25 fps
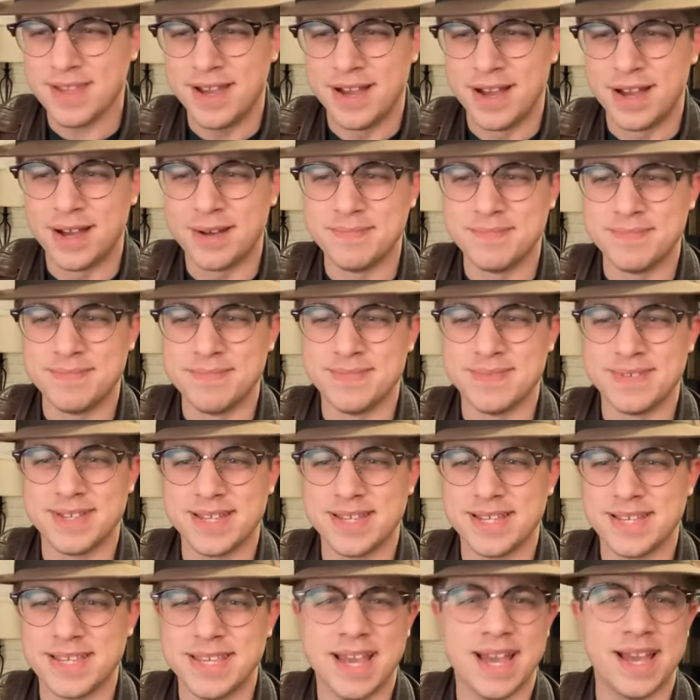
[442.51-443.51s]

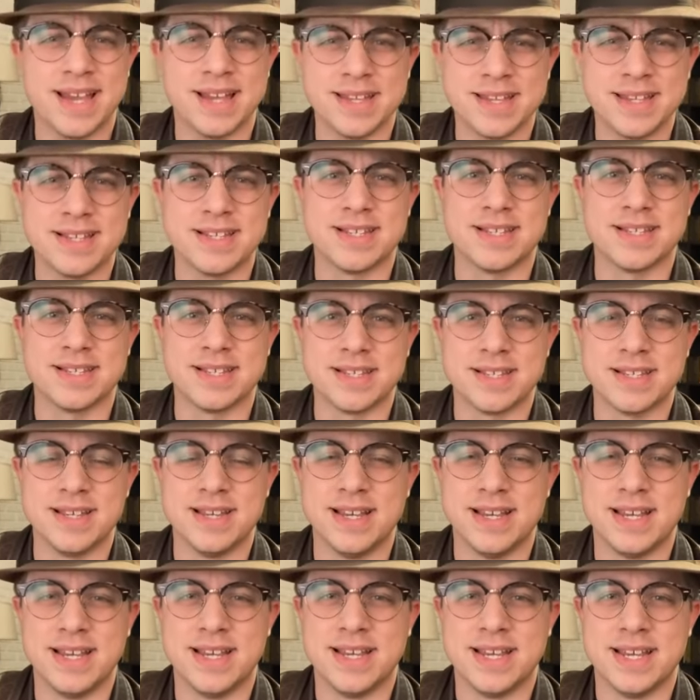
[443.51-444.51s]
Yeah,
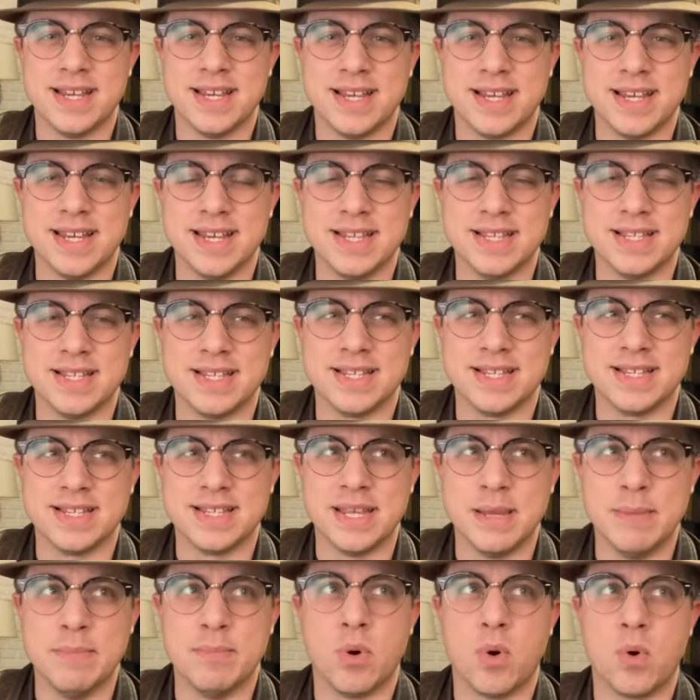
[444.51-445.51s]

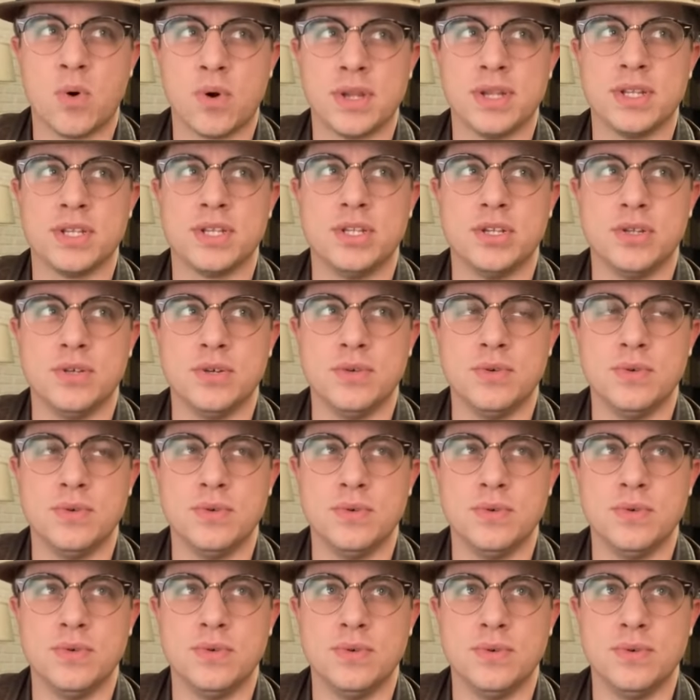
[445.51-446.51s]
it's important
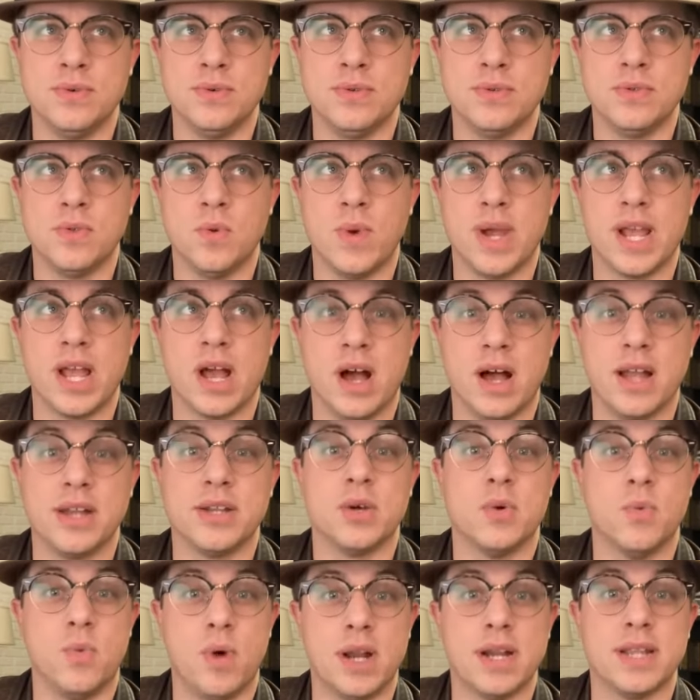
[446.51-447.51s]
to the way
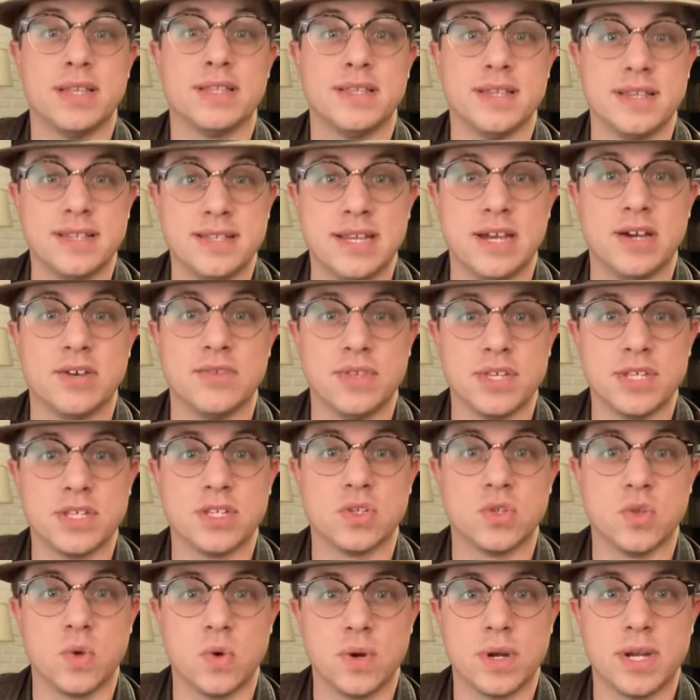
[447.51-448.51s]
Honda wanted to tell this
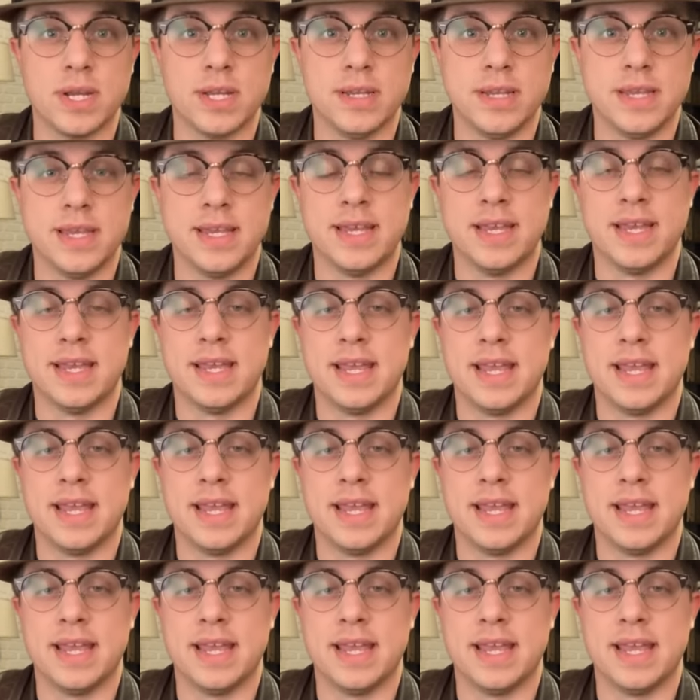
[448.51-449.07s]
story,